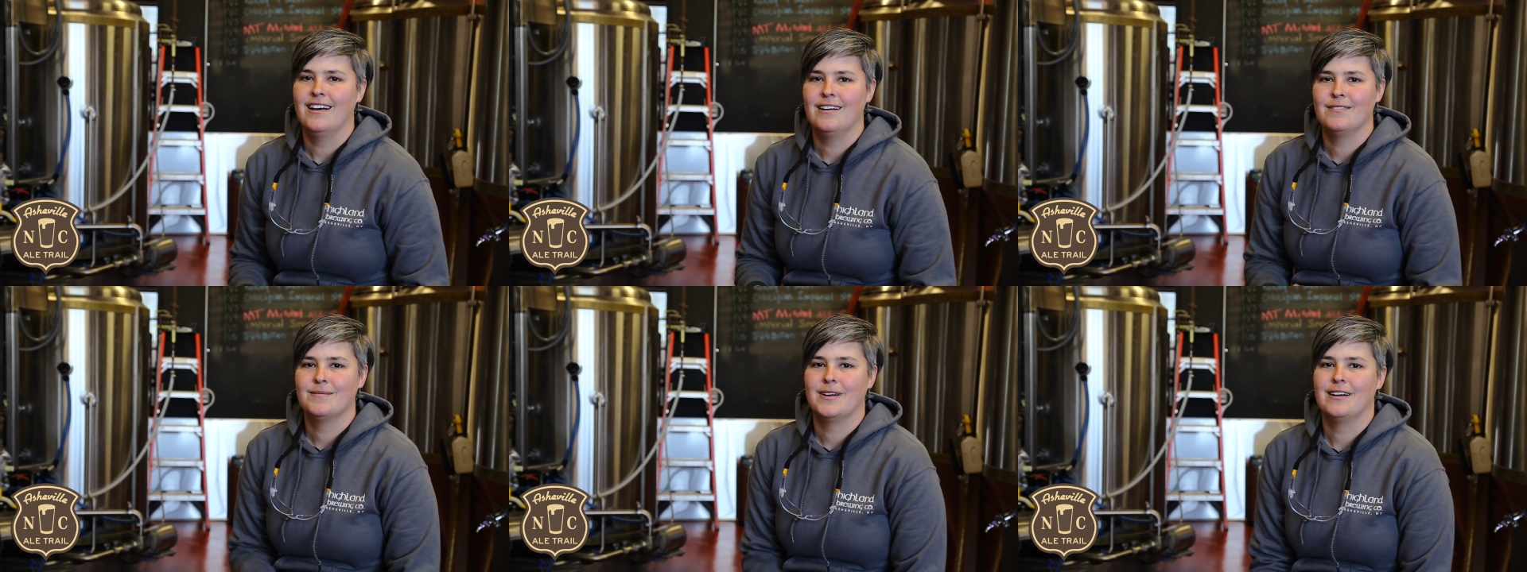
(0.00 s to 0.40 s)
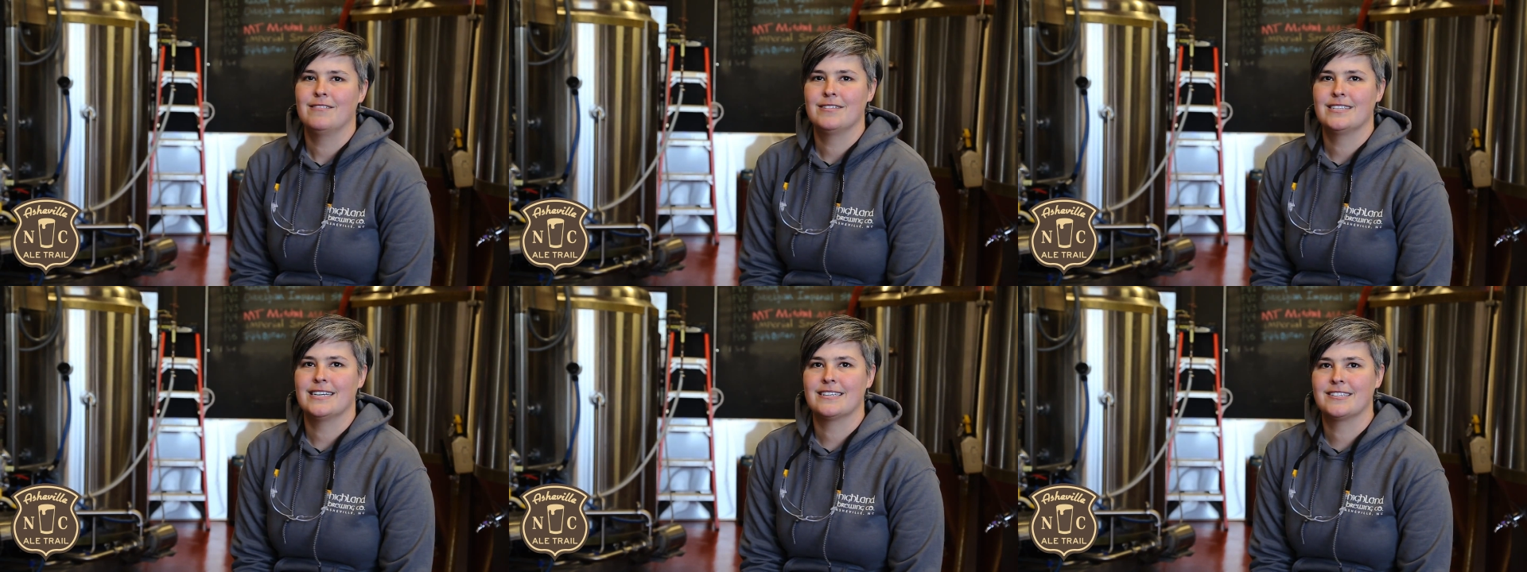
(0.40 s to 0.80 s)

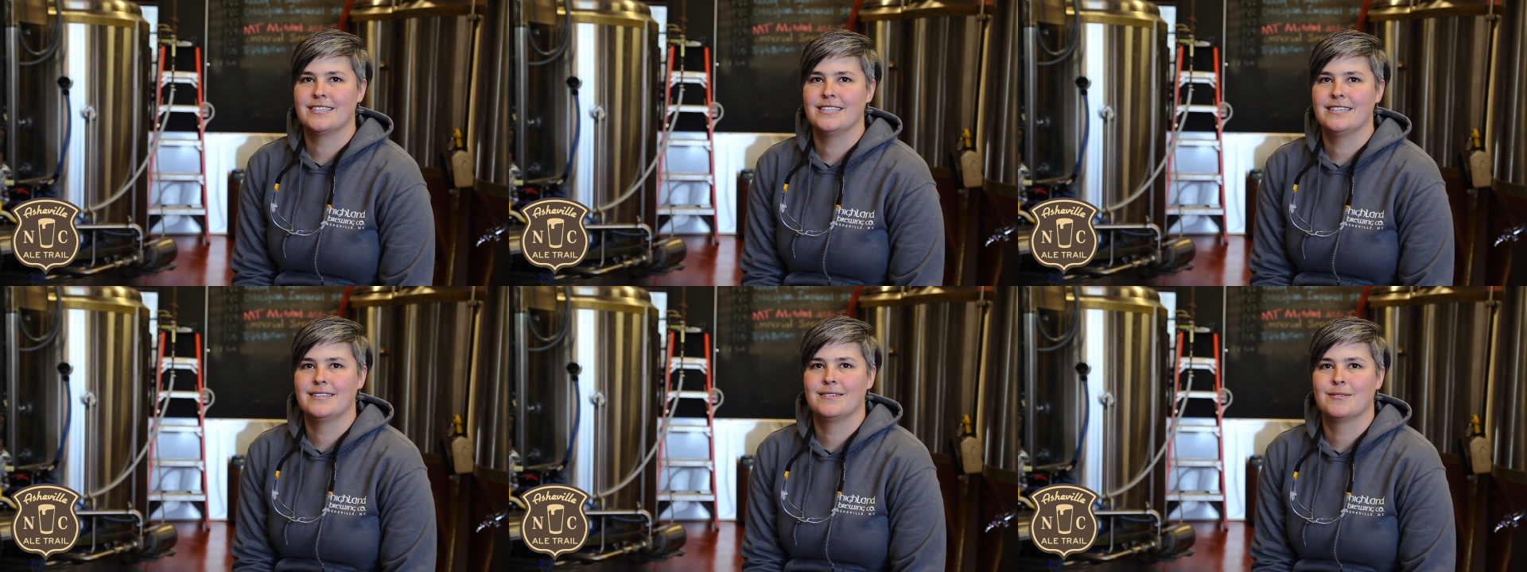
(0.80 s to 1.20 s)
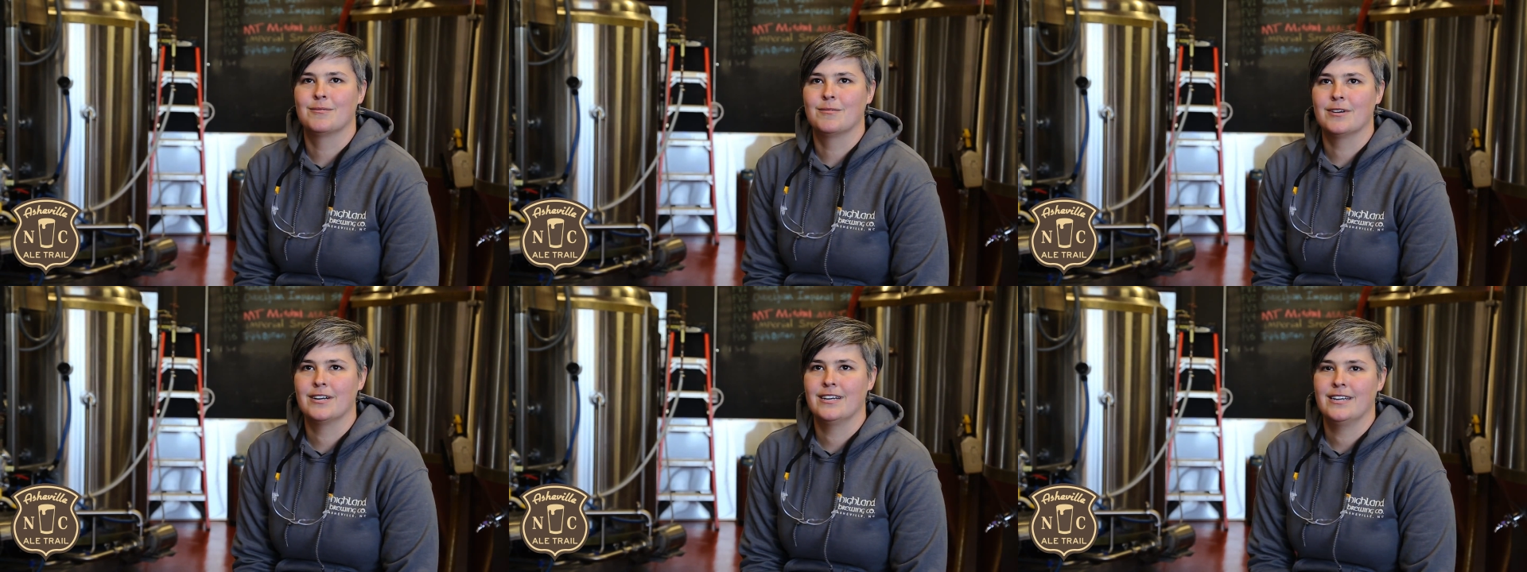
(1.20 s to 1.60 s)
I was
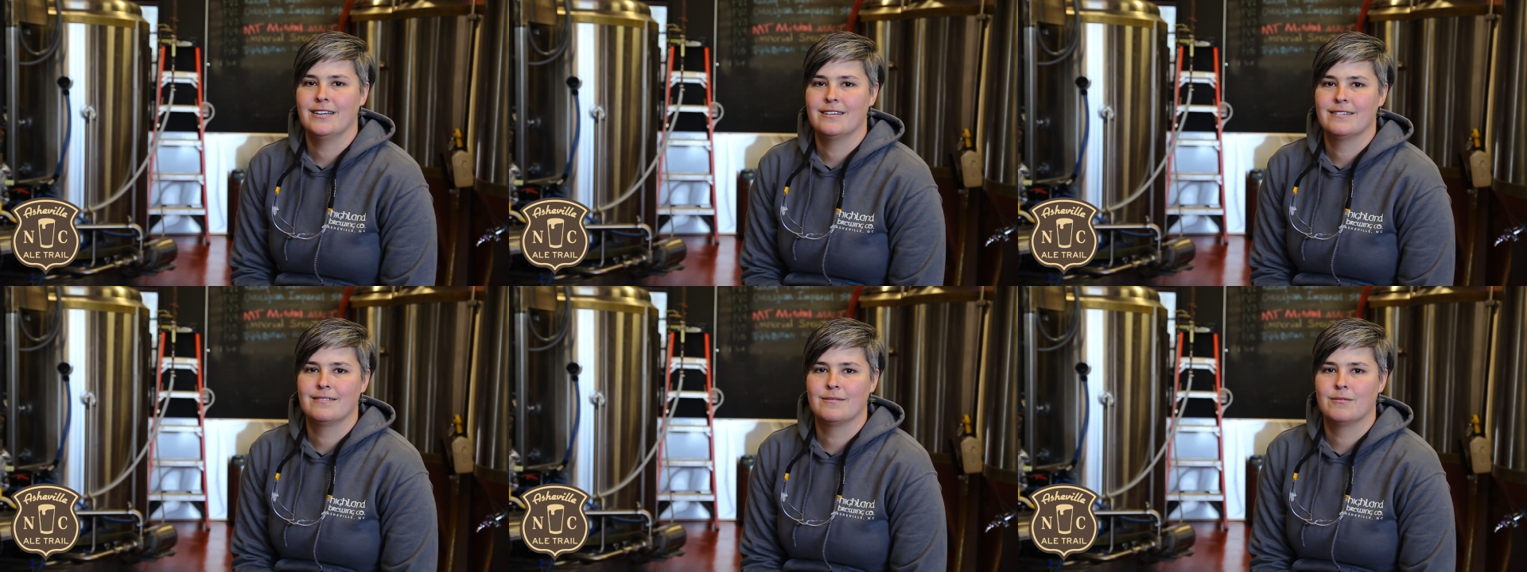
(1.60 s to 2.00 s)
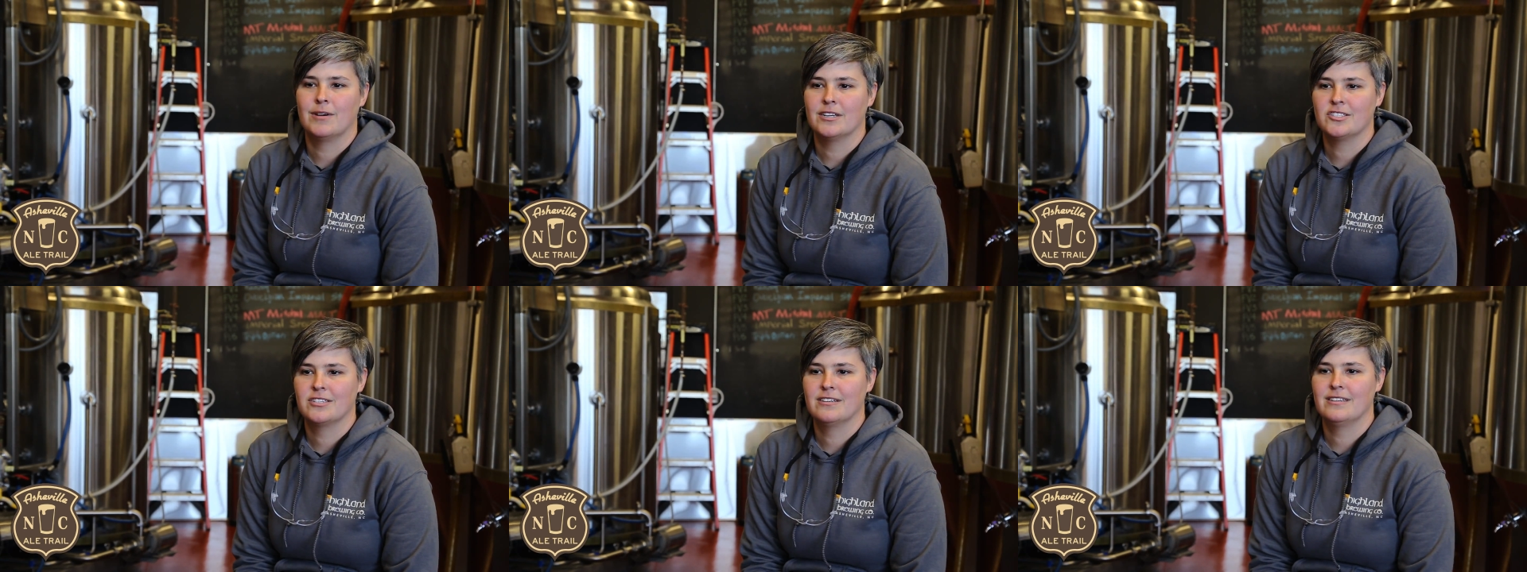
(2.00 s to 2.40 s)
actually working in
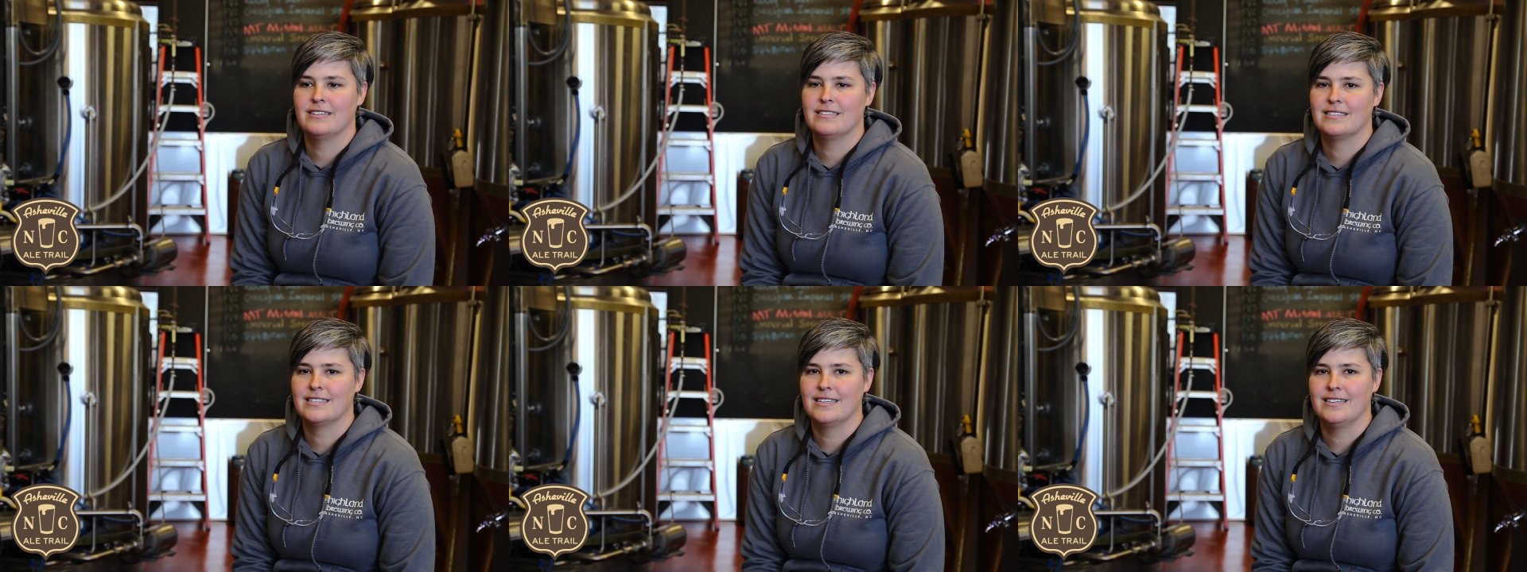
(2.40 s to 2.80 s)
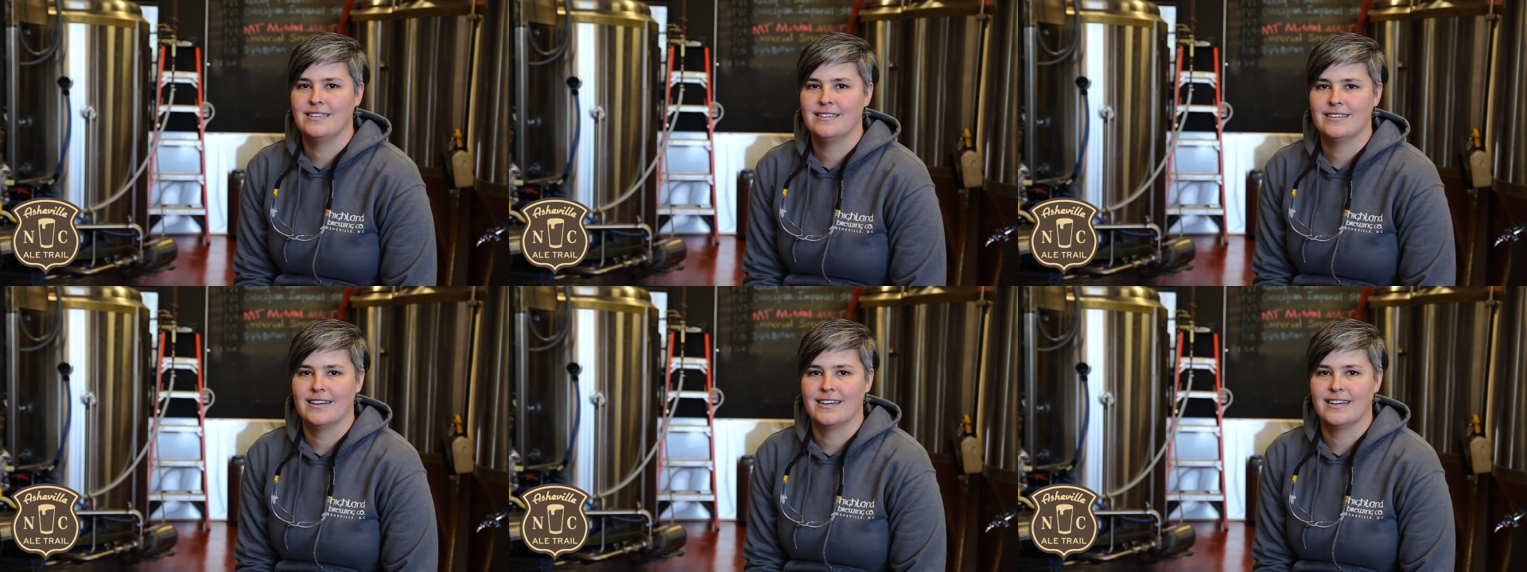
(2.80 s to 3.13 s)
Washington, D.C.